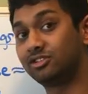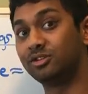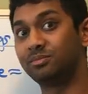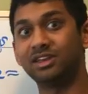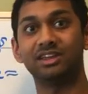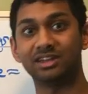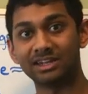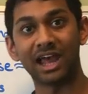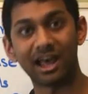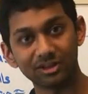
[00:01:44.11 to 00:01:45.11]
to be
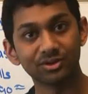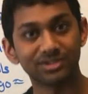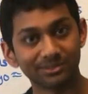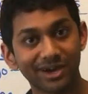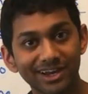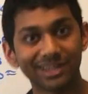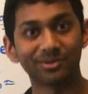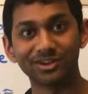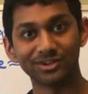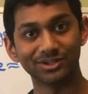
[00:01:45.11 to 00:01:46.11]
not losing money
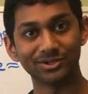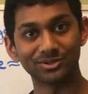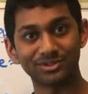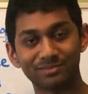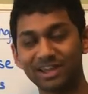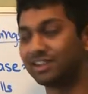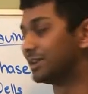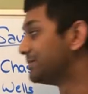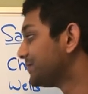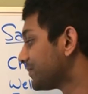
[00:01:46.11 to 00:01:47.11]
when you spend
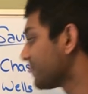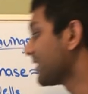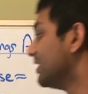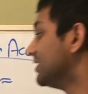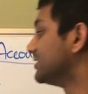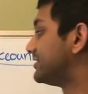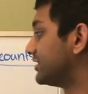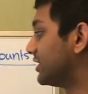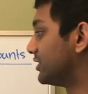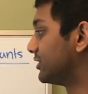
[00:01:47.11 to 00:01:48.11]
it.
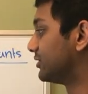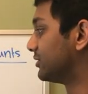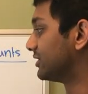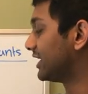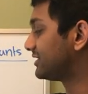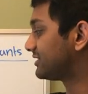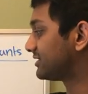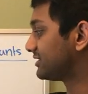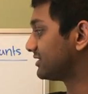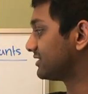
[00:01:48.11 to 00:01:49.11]
So
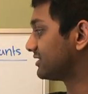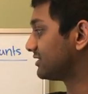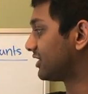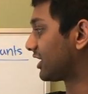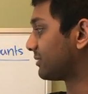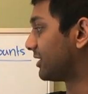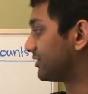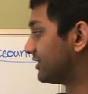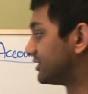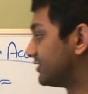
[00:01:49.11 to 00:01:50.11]
let's talk
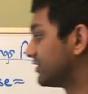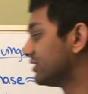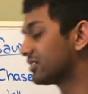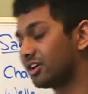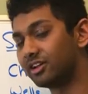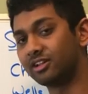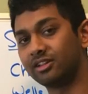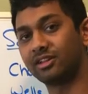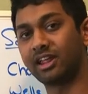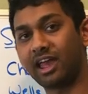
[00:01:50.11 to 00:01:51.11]
about this. If your
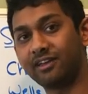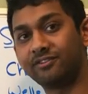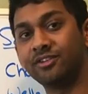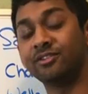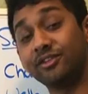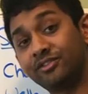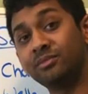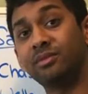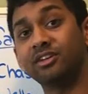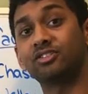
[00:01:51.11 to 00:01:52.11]

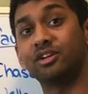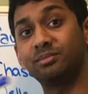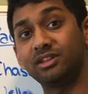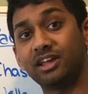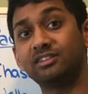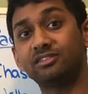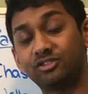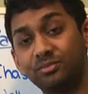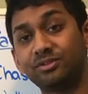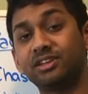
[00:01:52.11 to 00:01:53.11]
money is going to be less
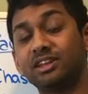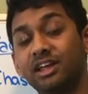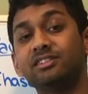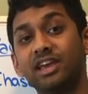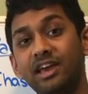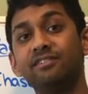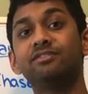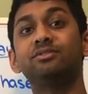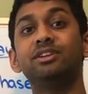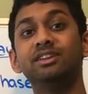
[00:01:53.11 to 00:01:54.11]
2% less
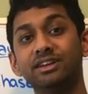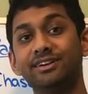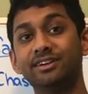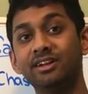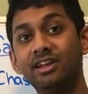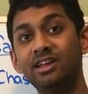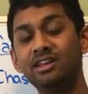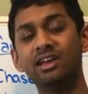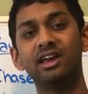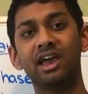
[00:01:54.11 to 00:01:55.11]
every year,
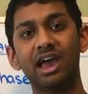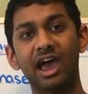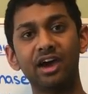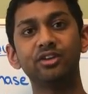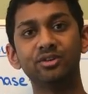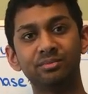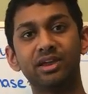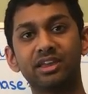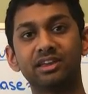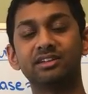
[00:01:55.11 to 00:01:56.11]
how do you
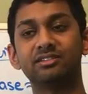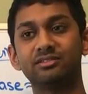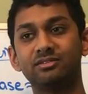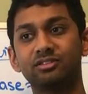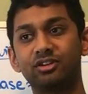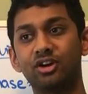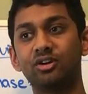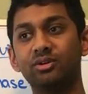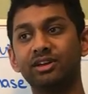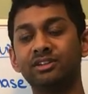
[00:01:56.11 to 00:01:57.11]
make it
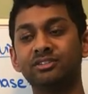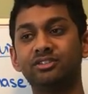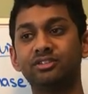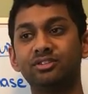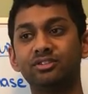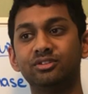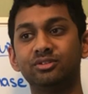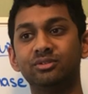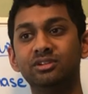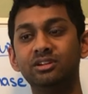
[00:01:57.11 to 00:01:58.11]
gain
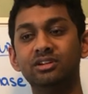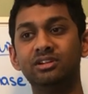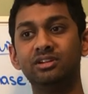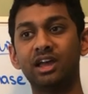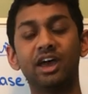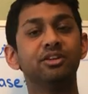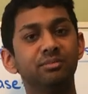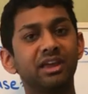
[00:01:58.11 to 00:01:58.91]
2% a